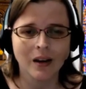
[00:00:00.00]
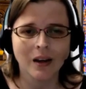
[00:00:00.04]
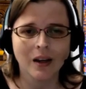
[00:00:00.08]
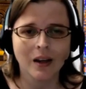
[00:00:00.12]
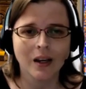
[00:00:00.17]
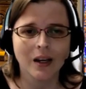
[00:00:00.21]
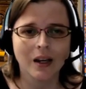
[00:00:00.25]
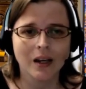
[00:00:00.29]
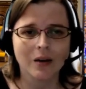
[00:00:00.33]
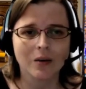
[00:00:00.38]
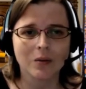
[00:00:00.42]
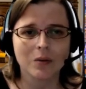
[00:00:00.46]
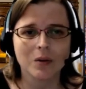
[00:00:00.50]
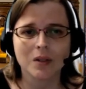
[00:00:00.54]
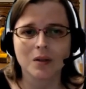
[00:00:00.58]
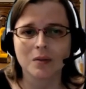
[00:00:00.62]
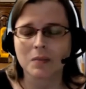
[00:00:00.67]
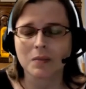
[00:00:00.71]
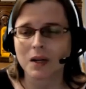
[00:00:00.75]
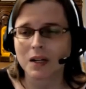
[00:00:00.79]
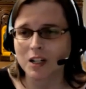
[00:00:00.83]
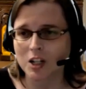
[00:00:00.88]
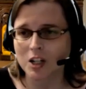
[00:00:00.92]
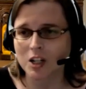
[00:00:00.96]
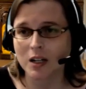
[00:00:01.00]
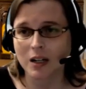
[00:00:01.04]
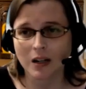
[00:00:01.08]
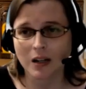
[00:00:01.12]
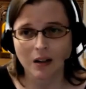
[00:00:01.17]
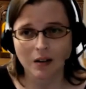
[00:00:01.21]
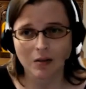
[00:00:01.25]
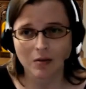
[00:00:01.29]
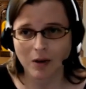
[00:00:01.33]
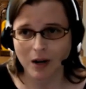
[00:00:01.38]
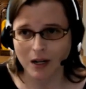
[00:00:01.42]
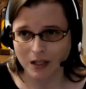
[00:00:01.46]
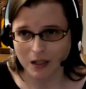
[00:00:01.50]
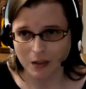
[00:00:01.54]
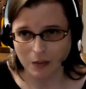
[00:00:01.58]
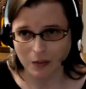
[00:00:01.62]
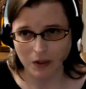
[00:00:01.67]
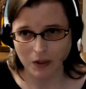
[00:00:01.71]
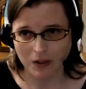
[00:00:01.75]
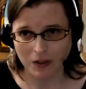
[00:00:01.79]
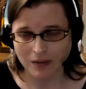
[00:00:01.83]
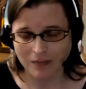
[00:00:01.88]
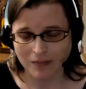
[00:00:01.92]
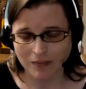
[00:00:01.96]
It was a much needed
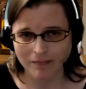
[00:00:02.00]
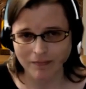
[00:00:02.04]
respite,